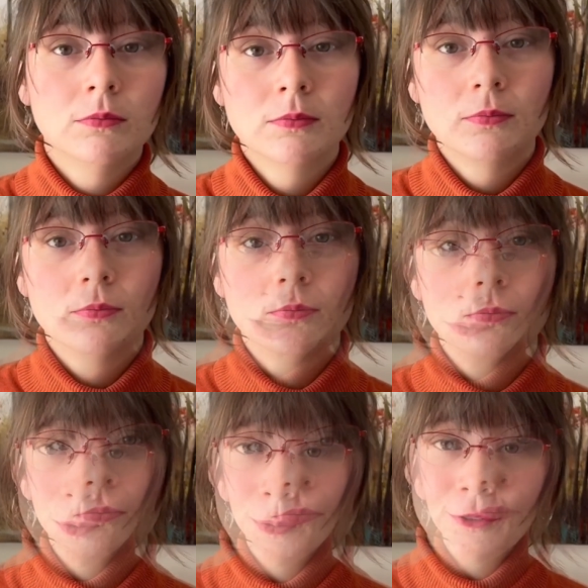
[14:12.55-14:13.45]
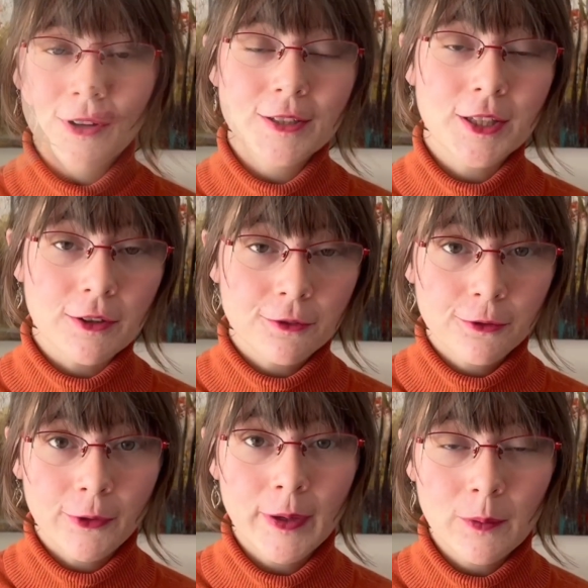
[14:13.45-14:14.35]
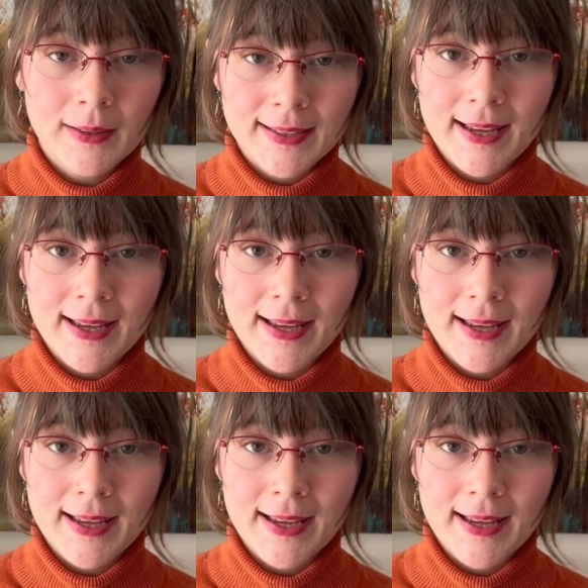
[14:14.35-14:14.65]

So now we'll move on to the frequently